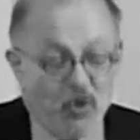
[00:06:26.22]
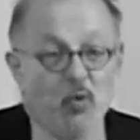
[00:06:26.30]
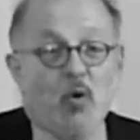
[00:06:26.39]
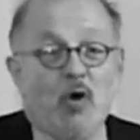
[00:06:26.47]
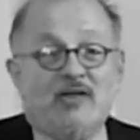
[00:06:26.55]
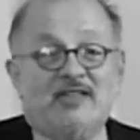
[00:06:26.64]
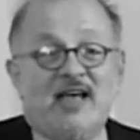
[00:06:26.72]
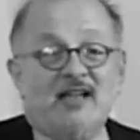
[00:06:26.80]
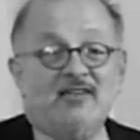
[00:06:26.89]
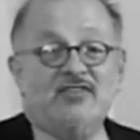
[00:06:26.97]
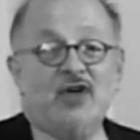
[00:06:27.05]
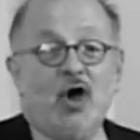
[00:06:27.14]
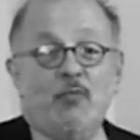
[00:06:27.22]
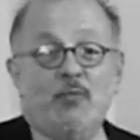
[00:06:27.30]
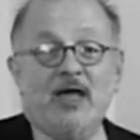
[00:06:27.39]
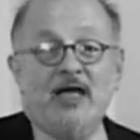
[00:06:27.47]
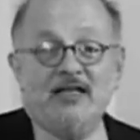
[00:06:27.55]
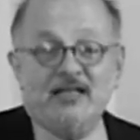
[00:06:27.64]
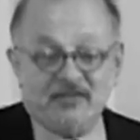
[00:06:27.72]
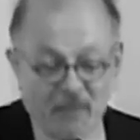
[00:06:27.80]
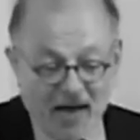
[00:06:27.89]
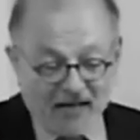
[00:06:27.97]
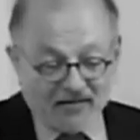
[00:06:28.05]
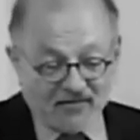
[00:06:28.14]
who wore a telescope in his
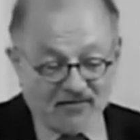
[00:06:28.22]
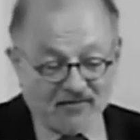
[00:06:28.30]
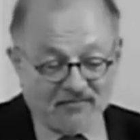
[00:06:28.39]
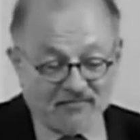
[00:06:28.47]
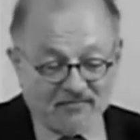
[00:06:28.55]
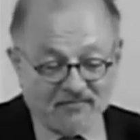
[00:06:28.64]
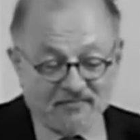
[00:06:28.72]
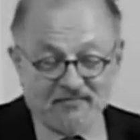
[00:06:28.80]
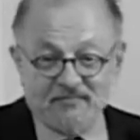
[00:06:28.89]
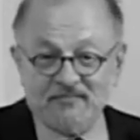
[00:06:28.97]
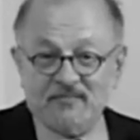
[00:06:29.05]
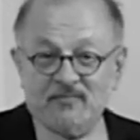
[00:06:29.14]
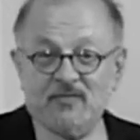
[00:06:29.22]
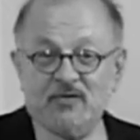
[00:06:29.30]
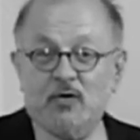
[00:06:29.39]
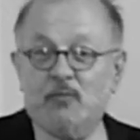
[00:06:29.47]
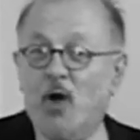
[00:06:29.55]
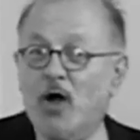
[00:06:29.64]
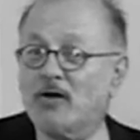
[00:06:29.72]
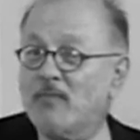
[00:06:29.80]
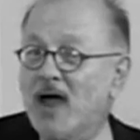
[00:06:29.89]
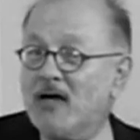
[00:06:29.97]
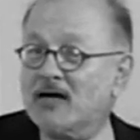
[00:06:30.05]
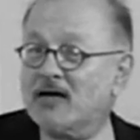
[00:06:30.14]
pants, who bought
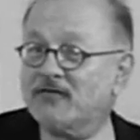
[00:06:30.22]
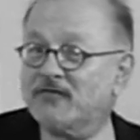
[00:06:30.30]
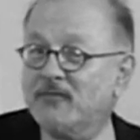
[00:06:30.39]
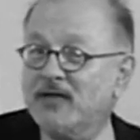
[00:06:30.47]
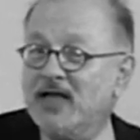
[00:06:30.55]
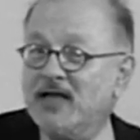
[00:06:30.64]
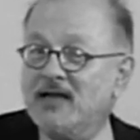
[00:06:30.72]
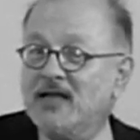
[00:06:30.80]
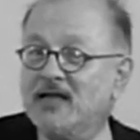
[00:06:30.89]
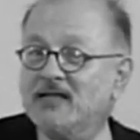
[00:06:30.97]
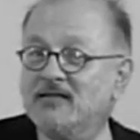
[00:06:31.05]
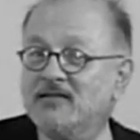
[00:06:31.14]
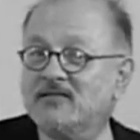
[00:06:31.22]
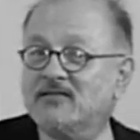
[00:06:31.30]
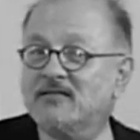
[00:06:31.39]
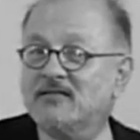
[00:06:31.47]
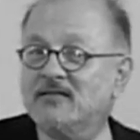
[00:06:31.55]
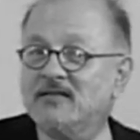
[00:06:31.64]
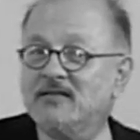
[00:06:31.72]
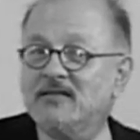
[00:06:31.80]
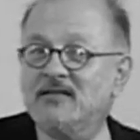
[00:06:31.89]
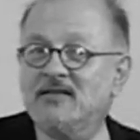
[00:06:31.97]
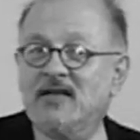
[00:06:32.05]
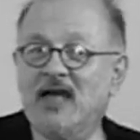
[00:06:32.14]
America from the Indians
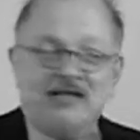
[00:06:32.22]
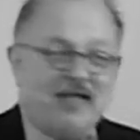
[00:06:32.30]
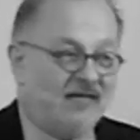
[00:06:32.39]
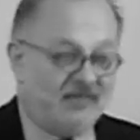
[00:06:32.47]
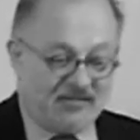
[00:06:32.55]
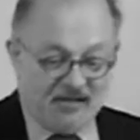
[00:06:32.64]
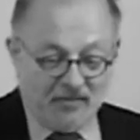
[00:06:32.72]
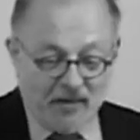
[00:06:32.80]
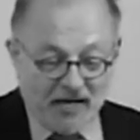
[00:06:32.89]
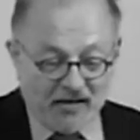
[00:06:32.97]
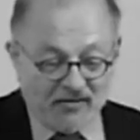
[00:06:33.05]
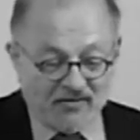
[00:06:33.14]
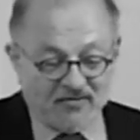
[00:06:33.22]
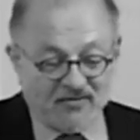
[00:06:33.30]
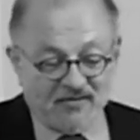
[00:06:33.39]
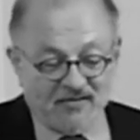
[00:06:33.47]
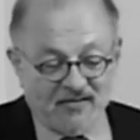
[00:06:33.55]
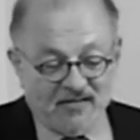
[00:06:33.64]
and gave it to the bankers.